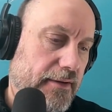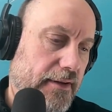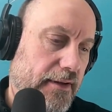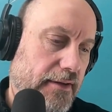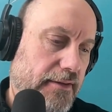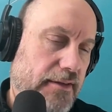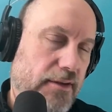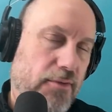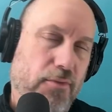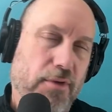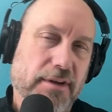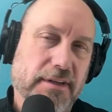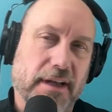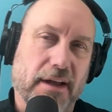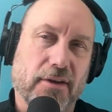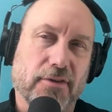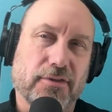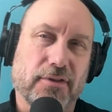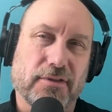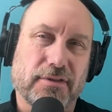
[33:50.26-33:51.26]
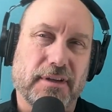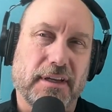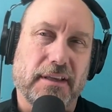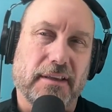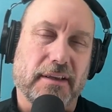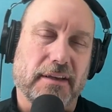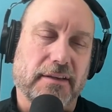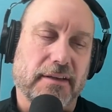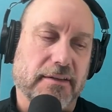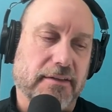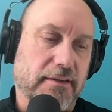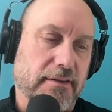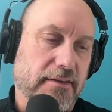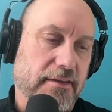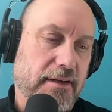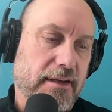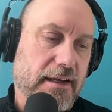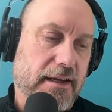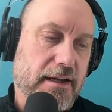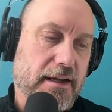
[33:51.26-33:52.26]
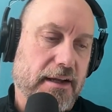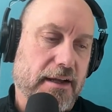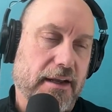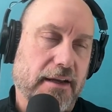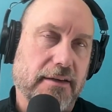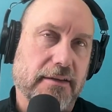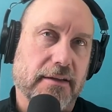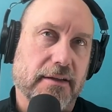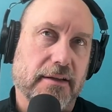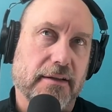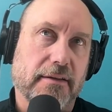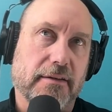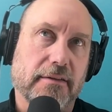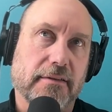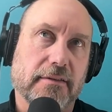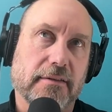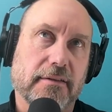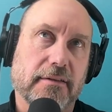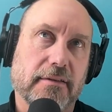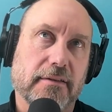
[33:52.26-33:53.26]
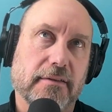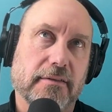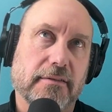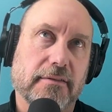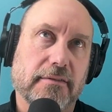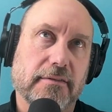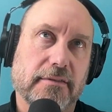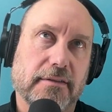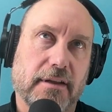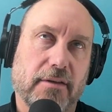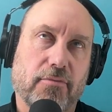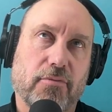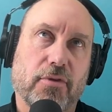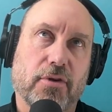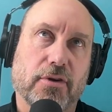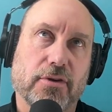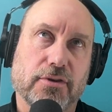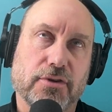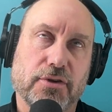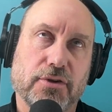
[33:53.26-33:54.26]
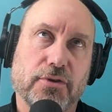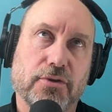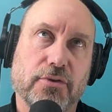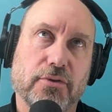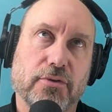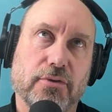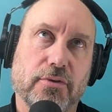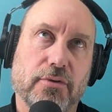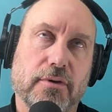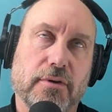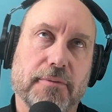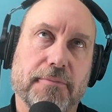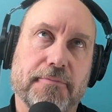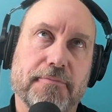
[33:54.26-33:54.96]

In some ways, I also see that this is kind of similar to